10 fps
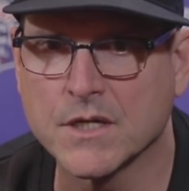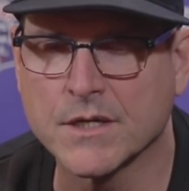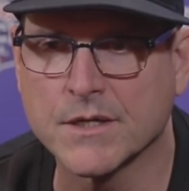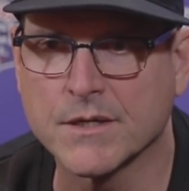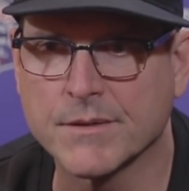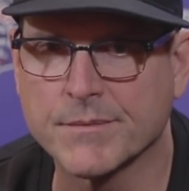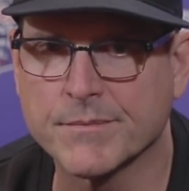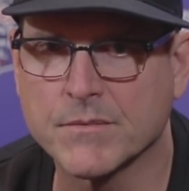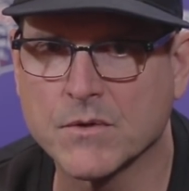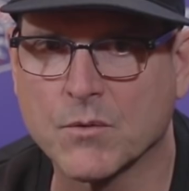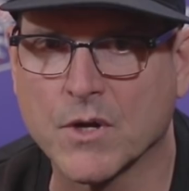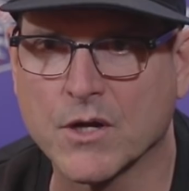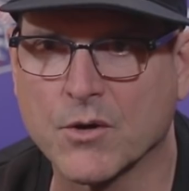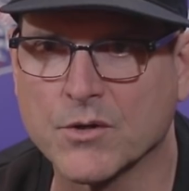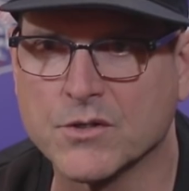Um, I want
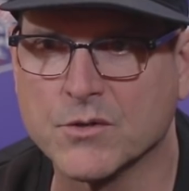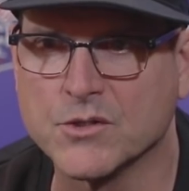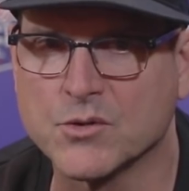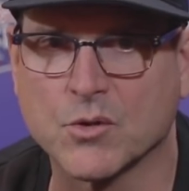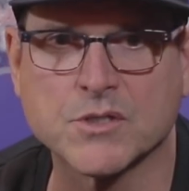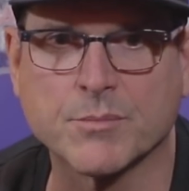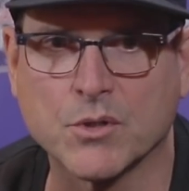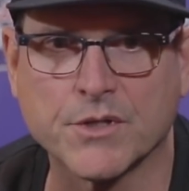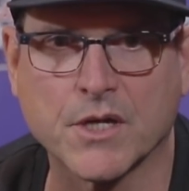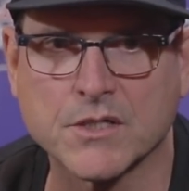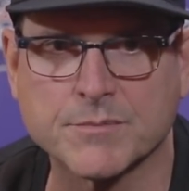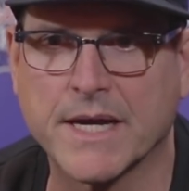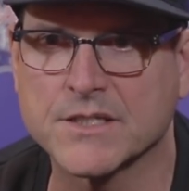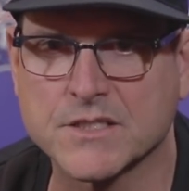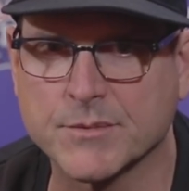to go to a Georgia Bulldogs
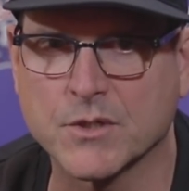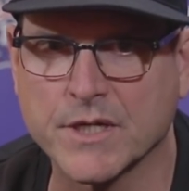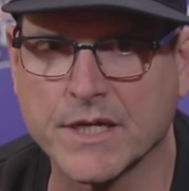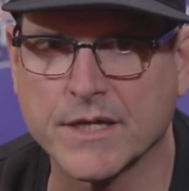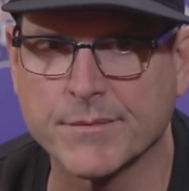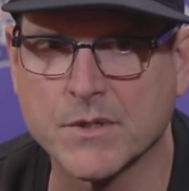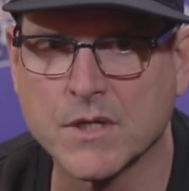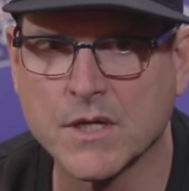basketball game.